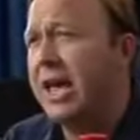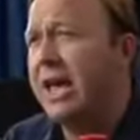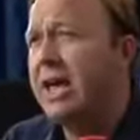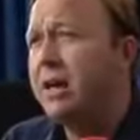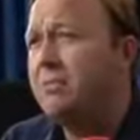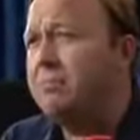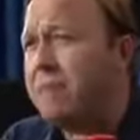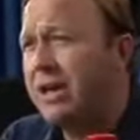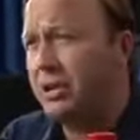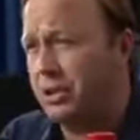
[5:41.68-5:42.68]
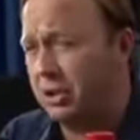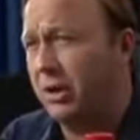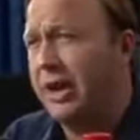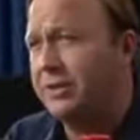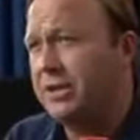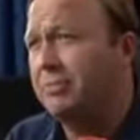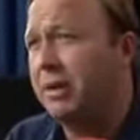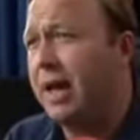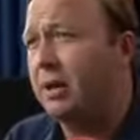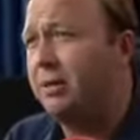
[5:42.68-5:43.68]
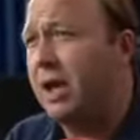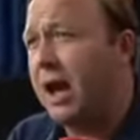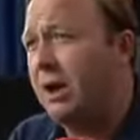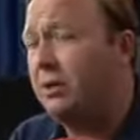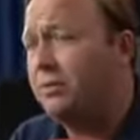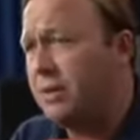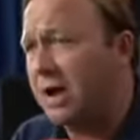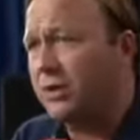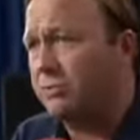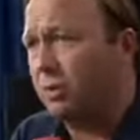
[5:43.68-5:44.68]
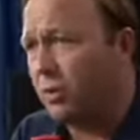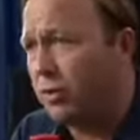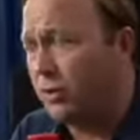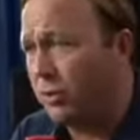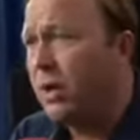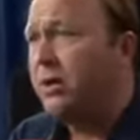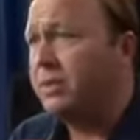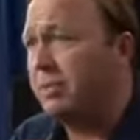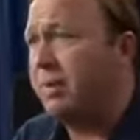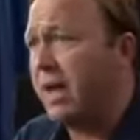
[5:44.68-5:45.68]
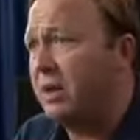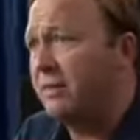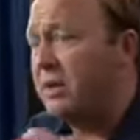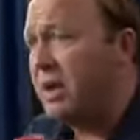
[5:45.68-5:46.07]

a mixture like something out of the island of Dr. Moreau, something out of a